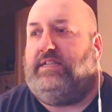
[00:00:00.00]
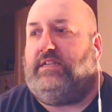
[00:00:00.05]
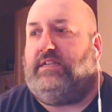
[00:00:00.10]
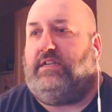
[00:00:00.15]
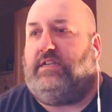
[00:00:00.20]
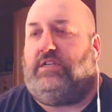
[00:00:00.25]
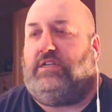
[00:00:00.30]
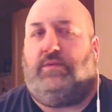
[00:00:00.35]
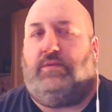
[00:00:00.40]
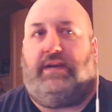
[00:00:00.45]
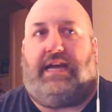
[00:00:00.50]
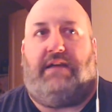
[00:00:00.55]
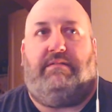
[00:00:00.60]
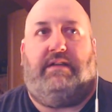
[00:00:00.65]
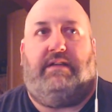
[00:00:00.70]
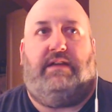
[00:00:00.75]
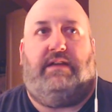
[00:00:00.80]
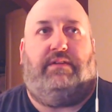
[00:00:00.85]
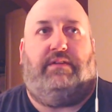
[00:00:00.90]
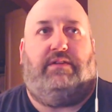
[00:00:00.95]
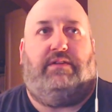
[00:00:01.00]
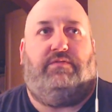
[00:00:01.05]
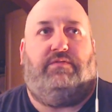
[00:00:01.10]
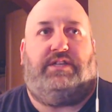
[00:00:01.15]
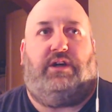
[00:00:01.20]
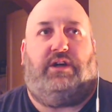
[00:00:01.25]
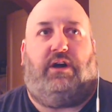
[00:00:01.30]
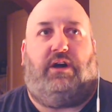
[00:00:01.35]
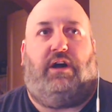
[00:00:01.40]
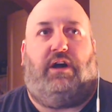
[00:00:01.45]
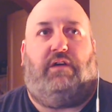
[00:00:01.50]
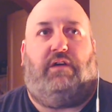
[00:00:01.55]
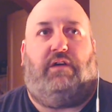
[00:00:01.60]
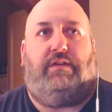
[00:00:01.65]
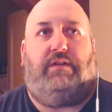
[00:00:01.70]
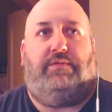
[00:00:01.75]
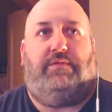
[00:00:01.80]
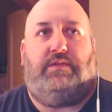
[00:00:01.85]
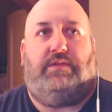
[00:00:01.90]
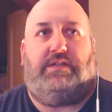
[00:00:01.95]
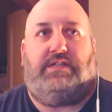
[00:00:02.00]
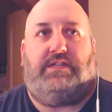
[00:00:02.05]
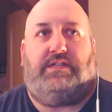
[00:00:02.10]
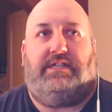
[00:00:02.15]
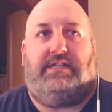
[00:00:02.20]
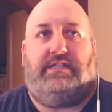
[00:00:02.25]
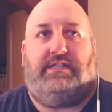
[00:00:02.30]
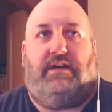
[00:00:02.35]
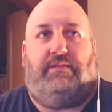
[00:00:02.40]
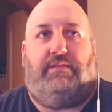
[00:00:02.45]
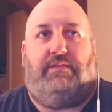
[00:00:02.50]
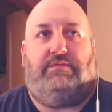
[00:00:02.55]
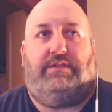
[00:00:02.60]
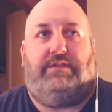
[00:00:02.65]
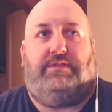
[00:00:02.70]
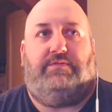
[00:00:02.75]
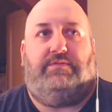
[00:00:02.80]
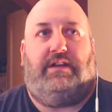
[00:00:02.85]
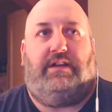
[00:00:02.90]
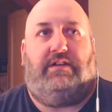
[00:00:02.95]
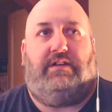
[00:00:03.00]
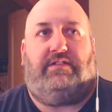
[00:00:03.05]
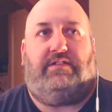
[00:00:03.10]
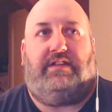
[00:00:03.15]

going to do a Gary Neville and retire halfway through the season after he's realised